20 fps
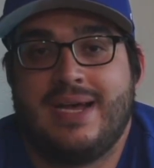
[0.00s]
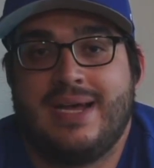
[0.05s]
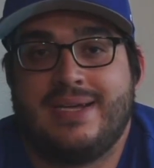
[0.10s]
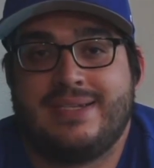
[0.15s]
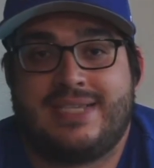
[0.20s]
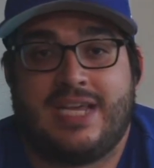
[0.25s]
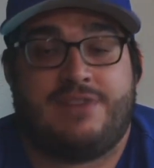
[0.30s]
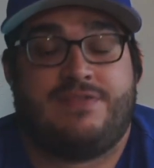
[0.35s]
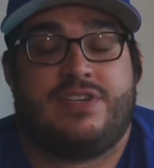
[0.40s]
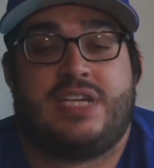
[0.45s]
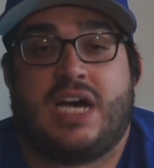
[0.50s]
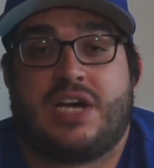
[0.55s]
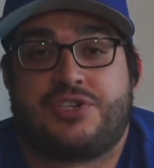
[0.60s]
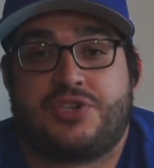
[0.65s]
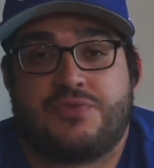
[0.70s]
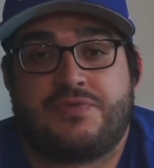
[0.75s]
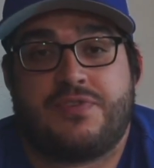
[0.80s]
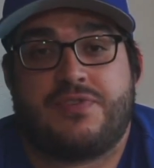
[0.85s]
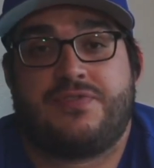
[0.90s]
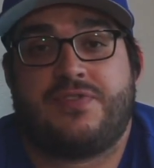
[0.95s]
David
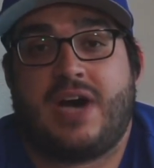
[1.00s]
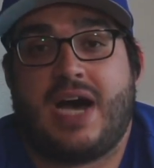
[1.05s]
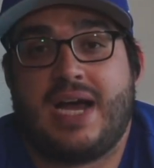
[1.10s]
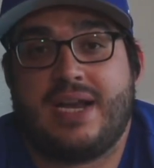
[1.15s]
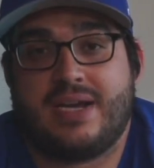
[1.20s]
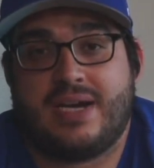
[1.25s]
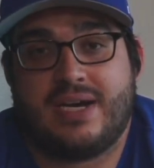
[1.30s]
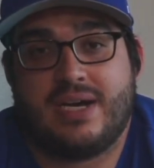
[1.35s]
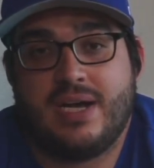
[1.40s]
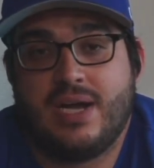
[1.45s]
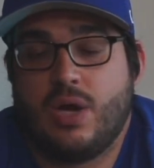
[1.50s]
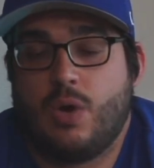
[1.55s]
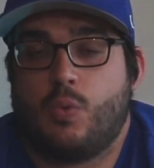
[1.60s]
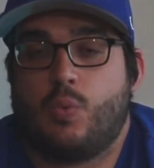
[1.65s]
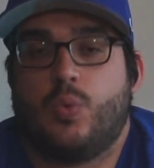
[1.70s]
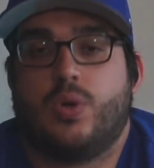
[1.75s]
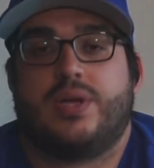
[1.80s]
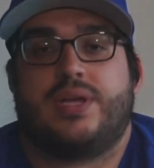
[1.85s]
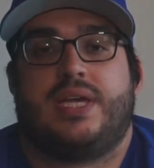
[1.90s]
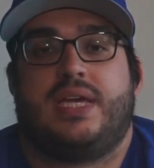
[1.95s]
Dacho Fofana,
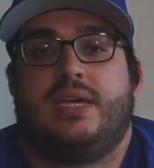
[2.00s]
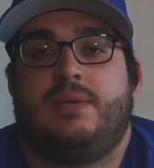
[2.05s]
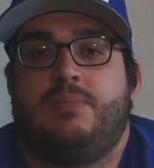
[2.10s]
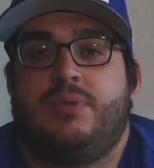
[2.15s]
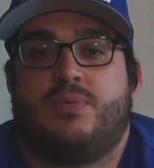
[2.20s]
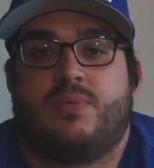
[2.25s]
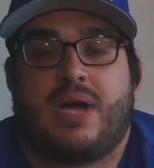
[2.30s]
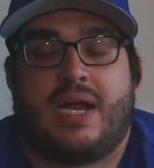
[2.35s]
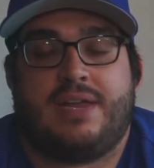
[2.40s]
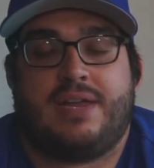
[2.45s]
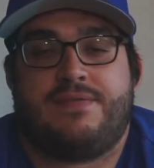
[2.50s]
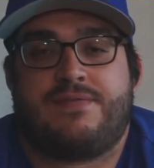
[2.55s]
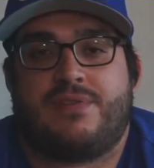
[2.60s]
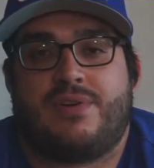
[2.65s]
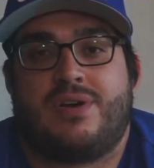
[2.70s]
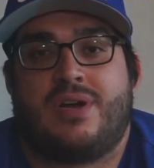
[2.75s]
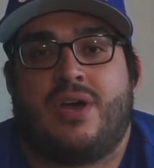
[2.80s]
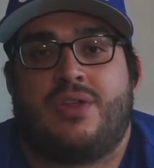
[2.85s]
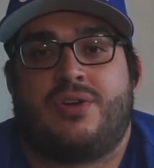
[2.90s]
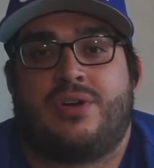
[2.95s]
will he be ready for
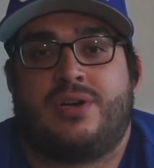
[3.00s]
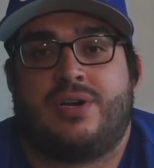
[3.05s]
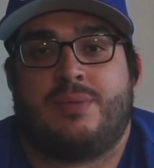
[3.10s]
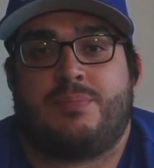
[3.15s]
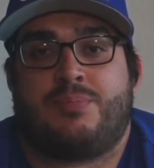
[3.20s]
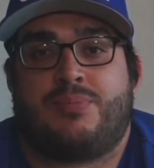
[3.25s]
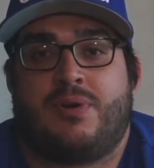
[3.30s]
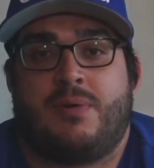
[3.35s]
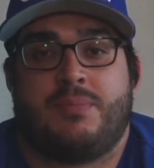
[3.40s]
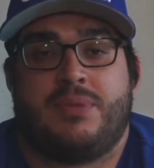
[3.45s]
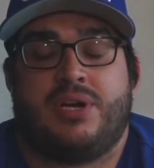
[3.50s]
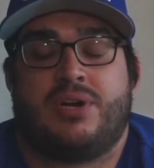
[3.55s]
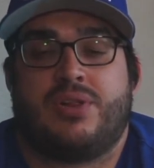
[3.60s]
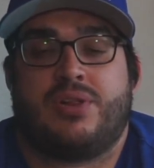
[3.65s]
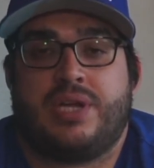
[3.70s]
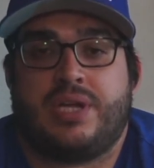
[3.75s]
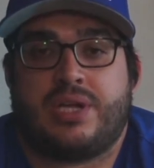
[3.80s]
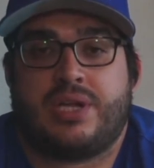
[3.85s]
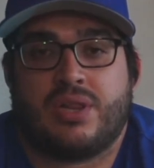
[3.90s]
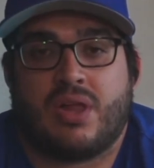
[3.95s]
another Premier
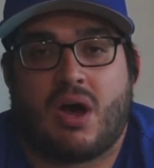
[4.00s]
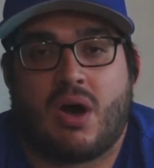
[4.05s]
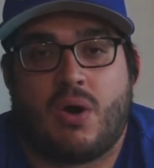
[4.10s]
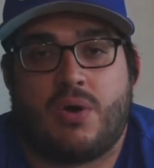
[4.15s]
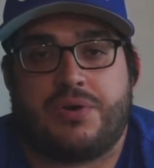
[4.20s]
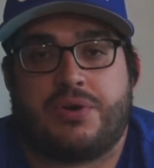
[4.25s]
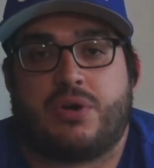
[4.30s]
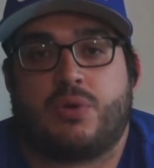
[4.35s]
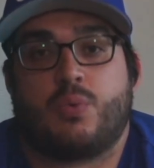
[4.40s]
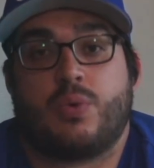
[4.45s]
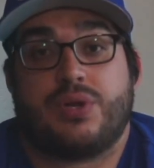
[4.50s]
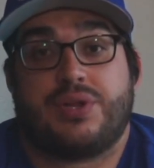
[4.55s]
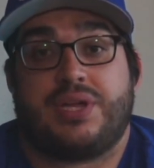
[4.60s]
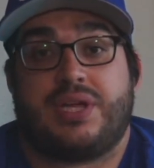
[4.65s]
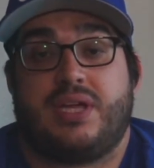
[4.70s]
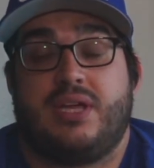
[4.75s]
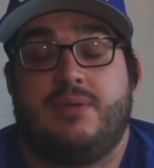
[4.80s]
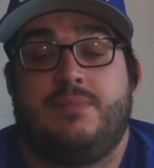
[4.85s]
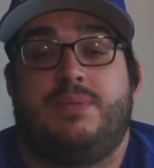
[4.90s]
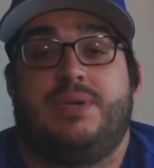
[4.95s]
League loan, or will
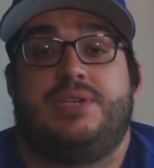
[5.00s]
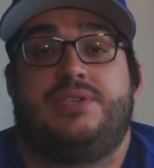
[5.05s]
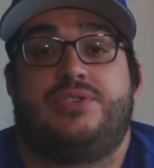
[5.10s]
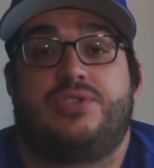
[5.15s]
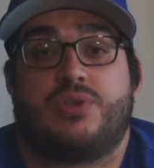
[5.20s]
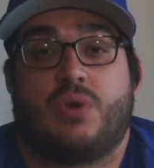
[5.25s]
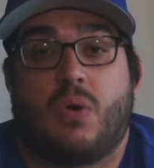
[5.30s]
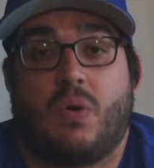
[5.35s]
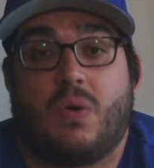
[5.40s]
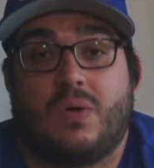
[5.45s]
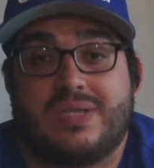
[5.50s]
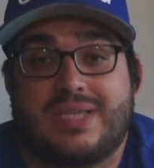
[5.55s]
he be sold? I